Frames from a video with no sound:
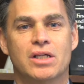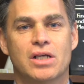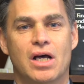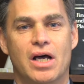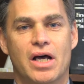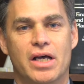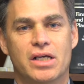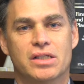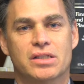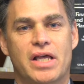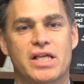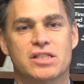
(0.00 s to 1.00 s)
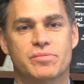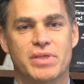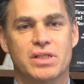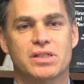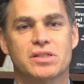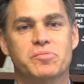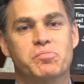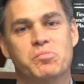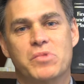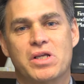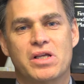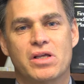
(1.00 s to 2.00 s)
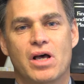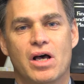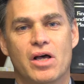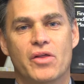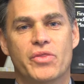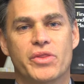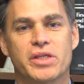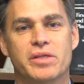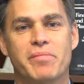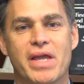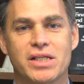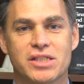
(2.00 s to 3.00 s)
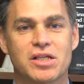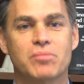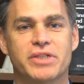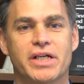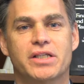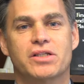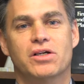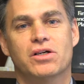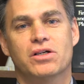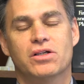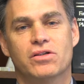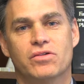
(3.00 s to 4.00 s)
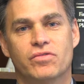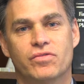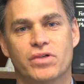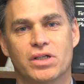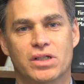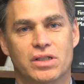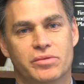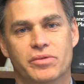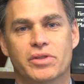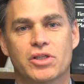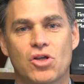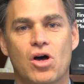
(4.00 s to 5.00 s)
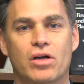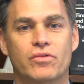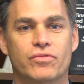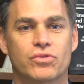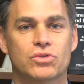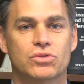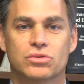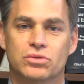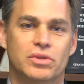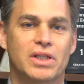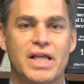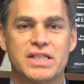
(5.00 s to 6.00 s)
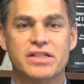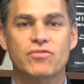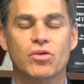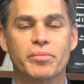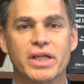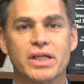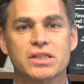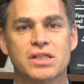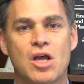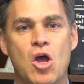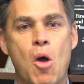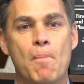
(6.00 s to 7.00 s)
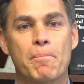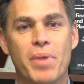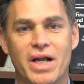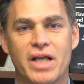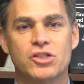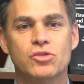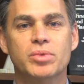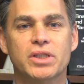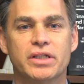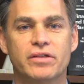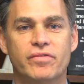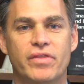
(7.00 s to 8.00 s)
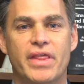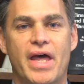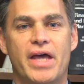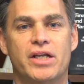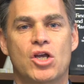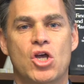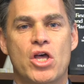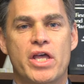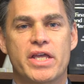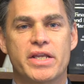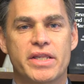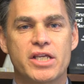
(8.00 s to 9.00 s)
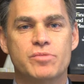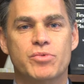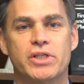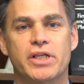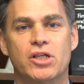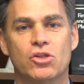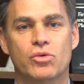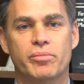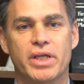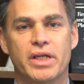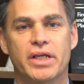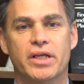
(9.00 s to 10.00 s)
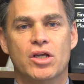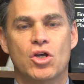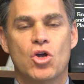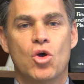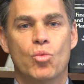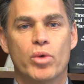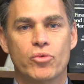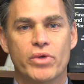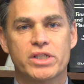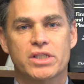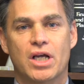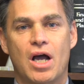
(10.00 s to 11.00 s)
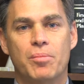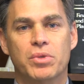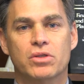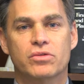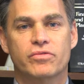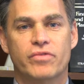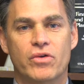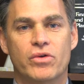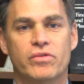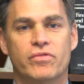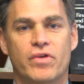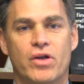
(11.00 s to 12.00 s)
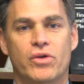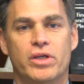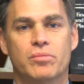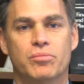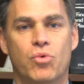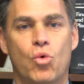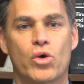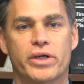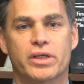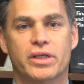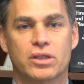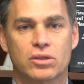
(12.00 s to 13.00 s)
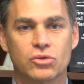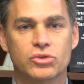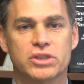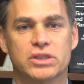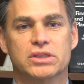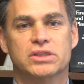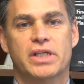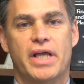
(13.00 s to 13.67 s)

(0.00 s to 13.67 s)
has been the main subject of the talk for the last several meetings. But I do believe that in this particular meeting, we reached a couple of very, very important conclusions,